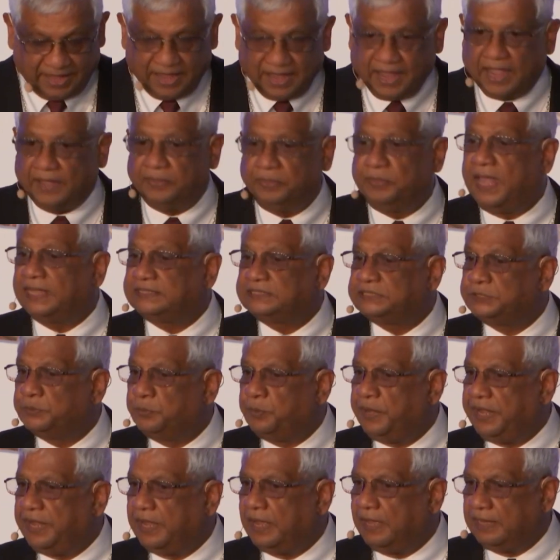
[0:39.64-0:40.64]
And that's the
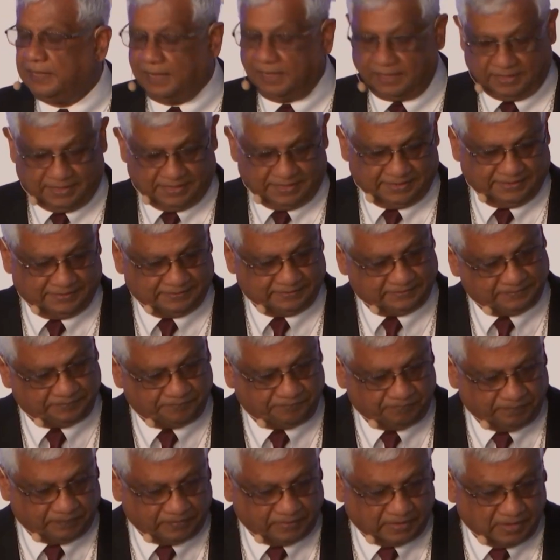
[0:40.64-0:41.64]
way I learn.
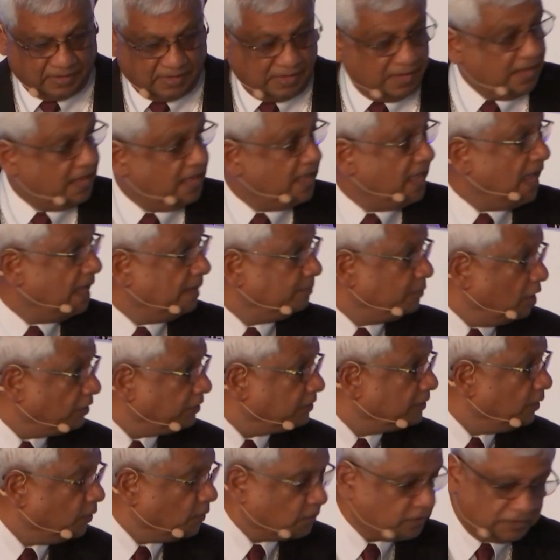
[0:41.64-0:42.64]
I'm not
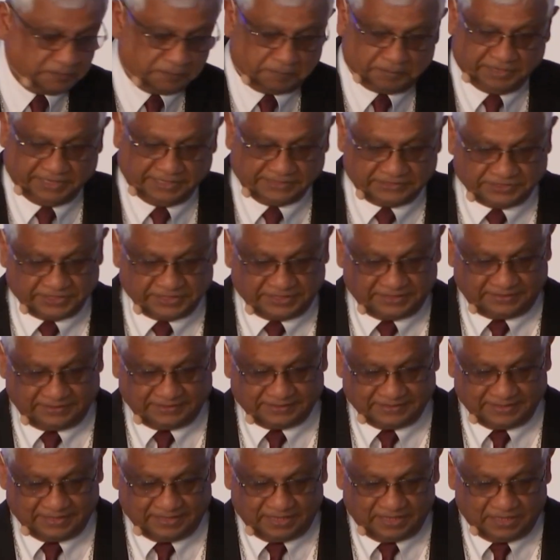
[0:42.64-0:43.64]
a local preacher,
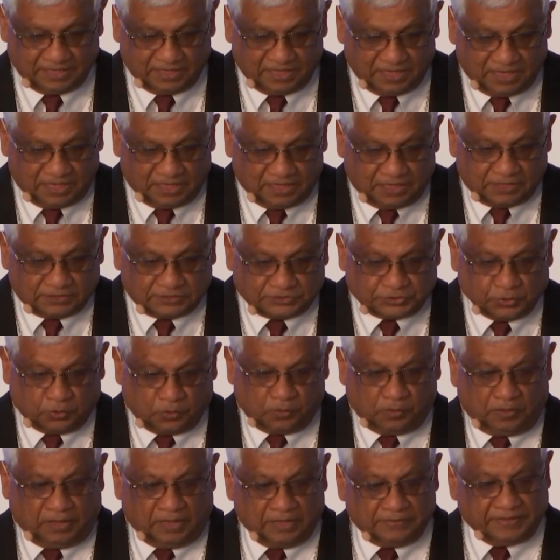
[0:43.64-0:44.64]

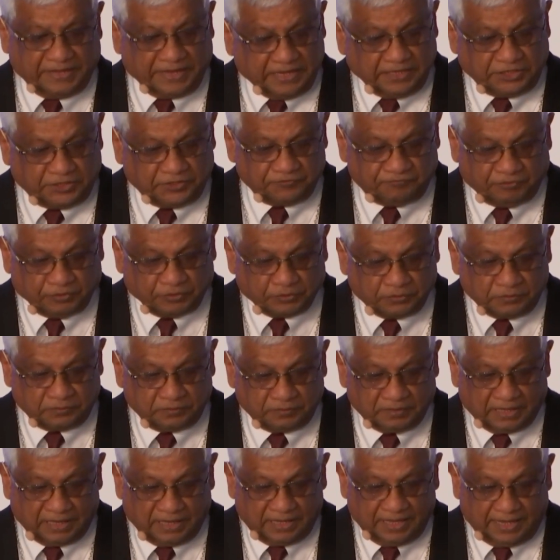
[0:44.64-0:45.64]
so the interview
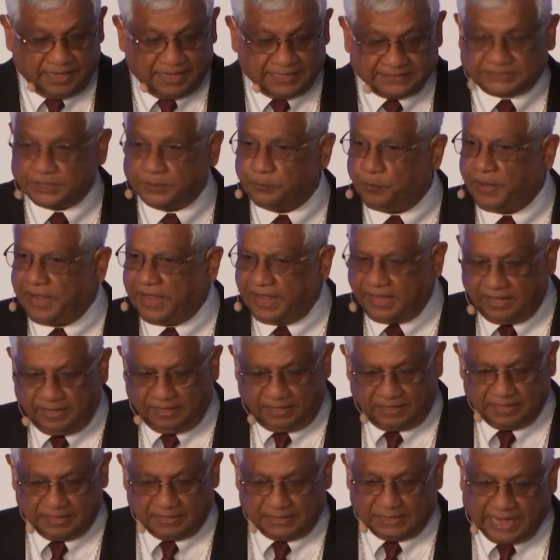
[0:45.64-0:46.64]
is a way
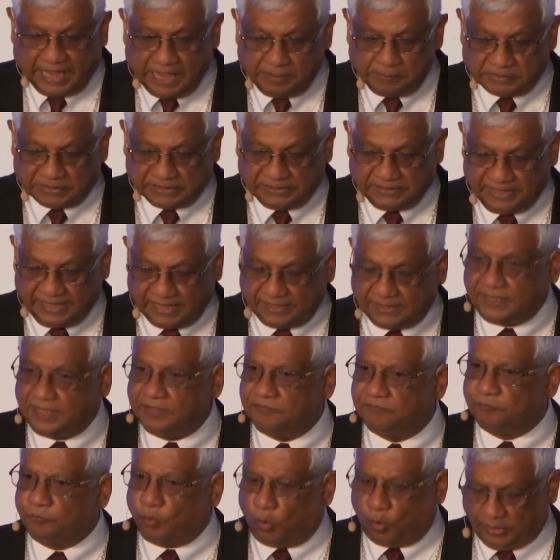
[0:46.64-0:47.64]
a layman can
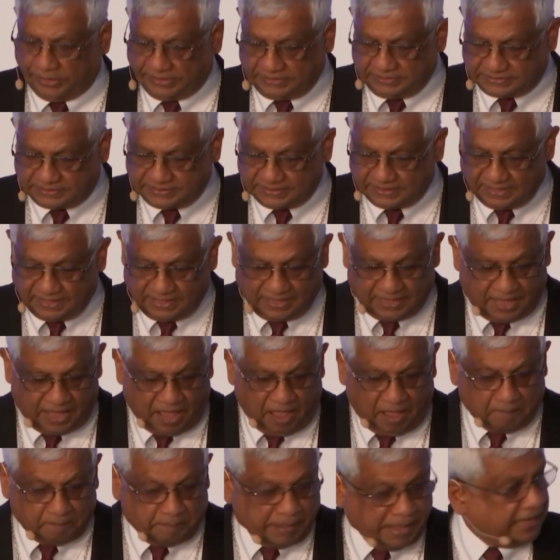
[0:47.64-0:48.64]
give voice,
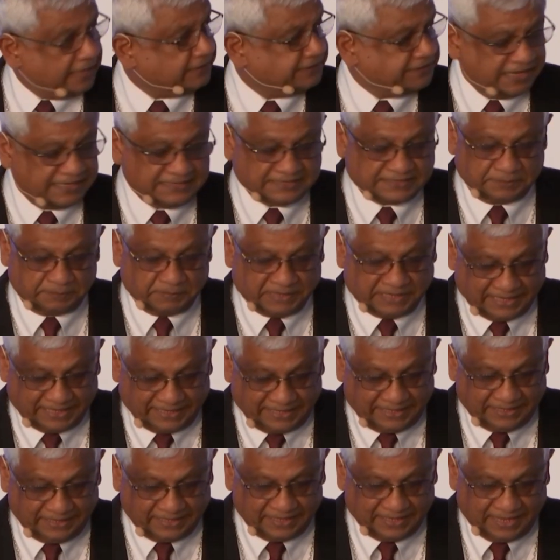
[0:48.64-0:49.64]
bear
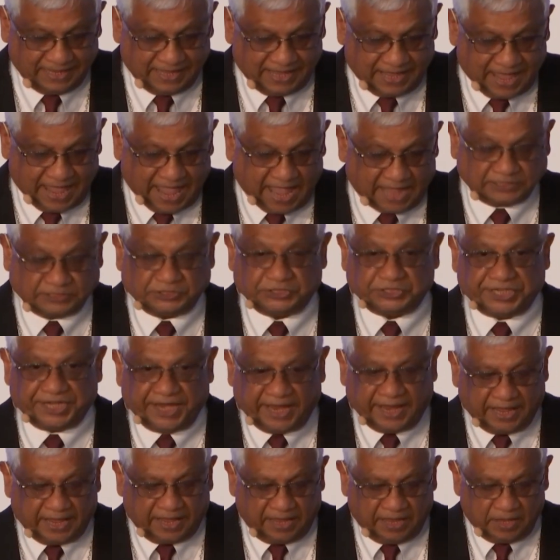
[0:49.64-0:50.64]
testimony, and
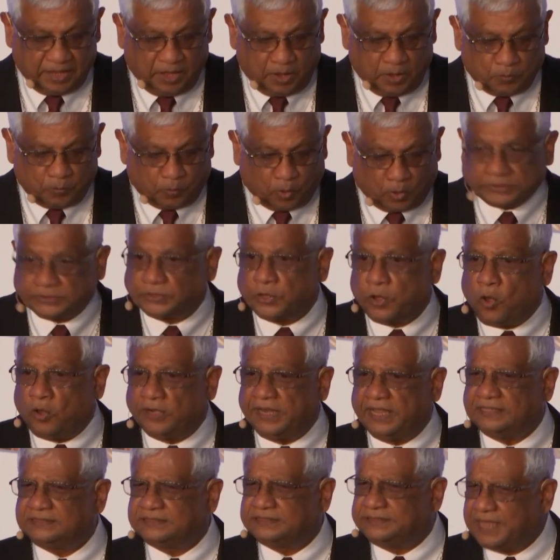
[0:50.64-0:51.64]
share what God
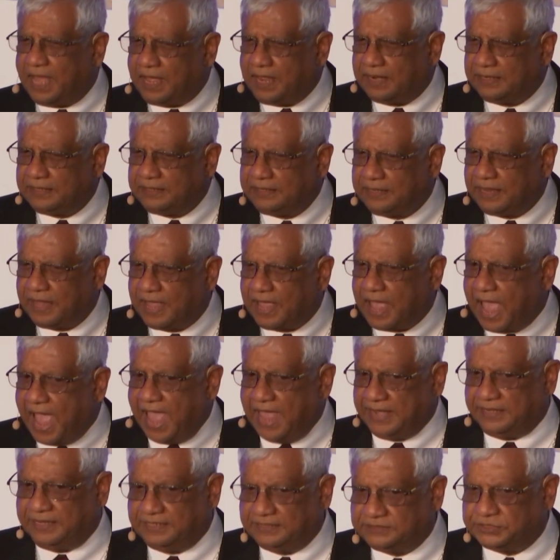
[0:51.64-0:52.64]
has done
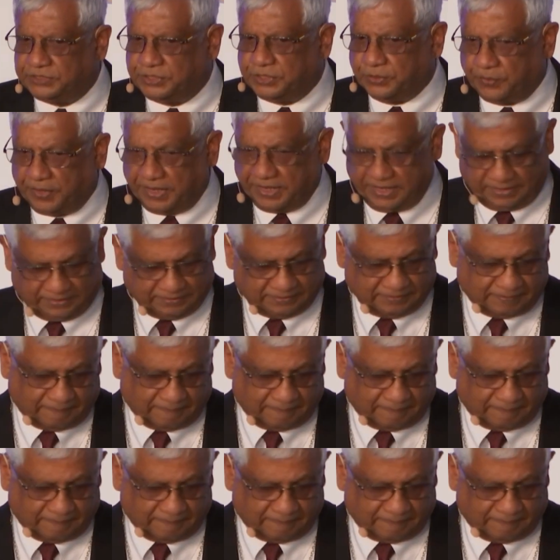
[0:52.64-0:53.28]
and is doing.